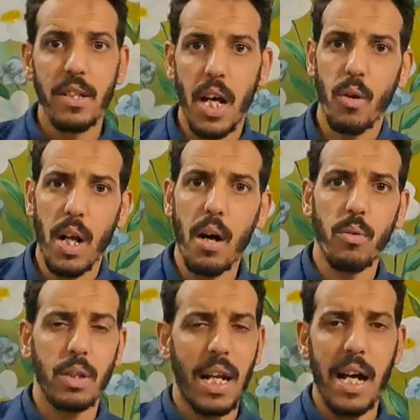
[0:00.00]
So
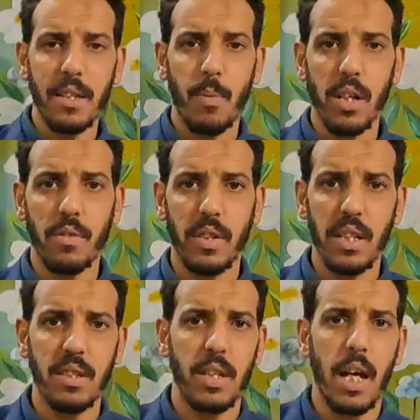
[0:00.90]
now the last part of
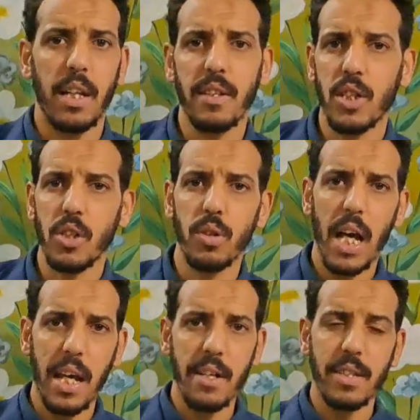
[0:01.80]
this lesson
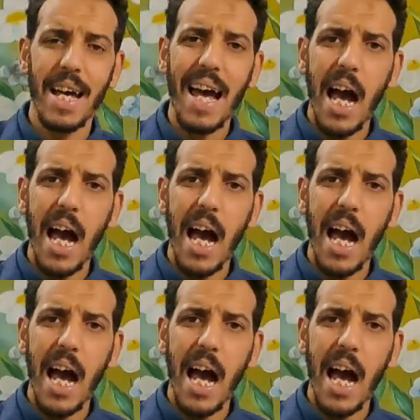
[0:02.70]
today is